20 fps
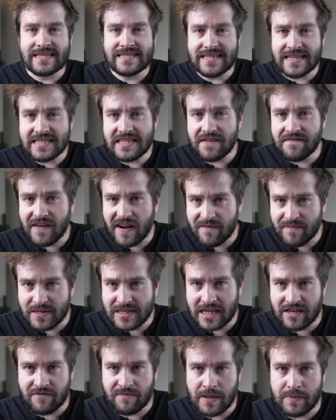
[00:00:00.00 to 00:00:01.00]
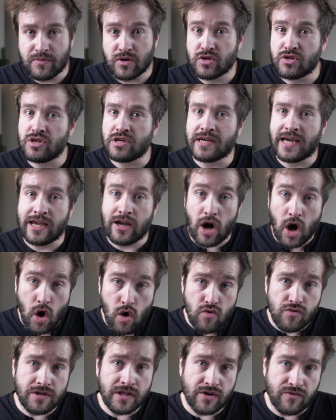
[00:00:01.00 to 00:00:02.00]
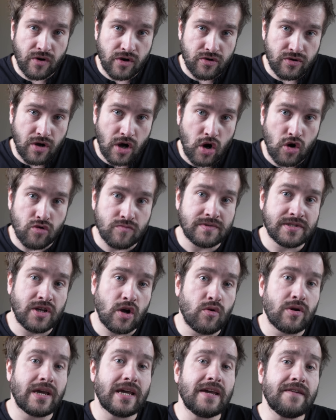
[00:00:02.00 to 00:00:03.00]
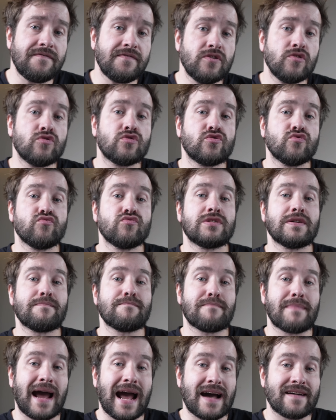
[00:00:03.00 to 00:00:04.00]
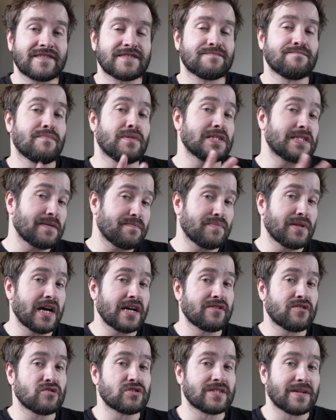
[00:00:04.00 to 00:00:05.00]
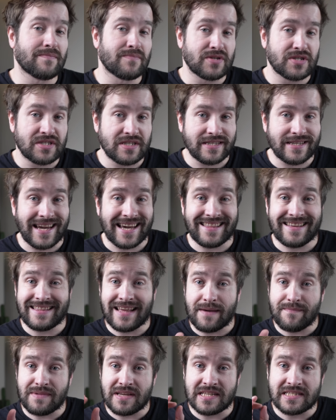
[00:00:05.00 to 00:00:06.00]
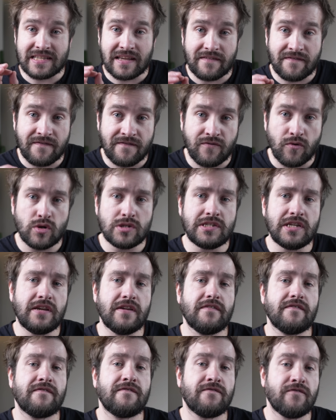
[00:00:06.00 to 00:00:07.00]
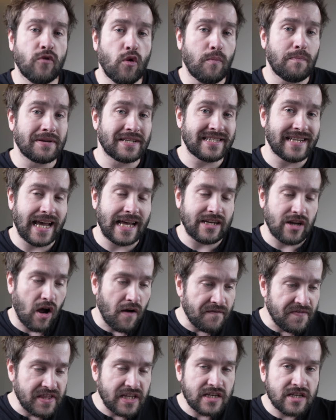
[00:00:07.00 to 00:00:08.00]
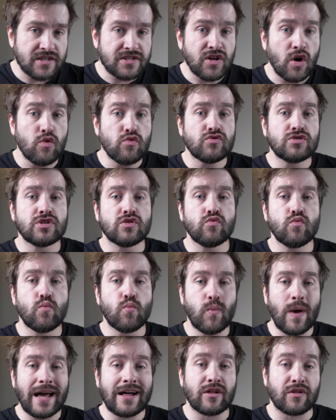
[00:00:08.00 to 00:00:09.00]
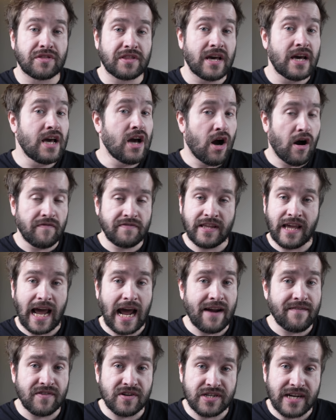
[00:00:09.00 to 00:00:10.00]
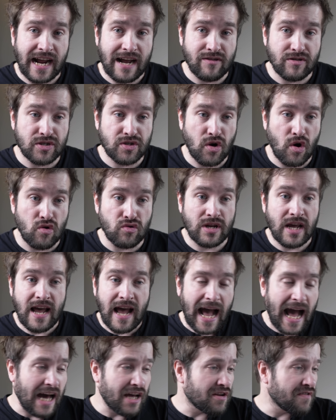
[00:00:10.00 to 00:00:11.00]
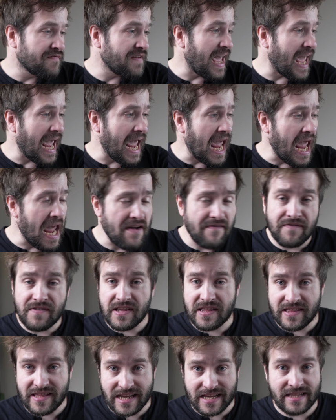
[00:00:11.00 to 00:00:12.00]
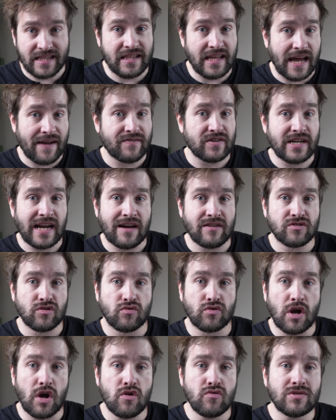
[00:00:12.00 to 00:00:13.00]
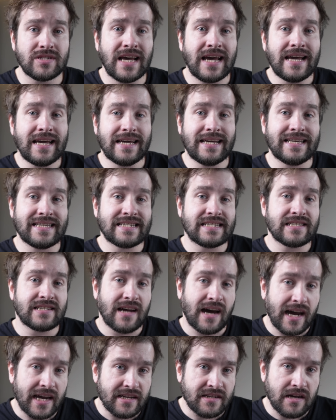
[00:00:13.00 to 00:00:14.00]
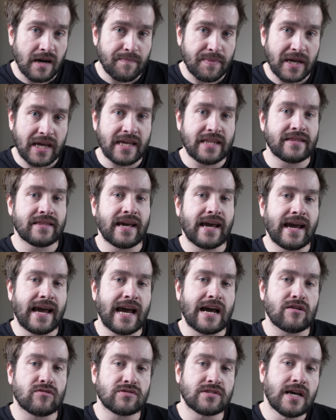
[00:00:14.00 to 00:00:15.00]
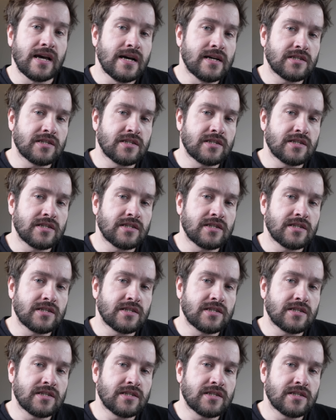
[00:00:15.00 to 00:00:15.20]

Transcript: And sixty-five percent of people in the U K own their own home. So if you do the maths, multiply those numbers together, that means that forty-four percent of the total wealth of the average household out of everything that the average household owns is tied up in their house.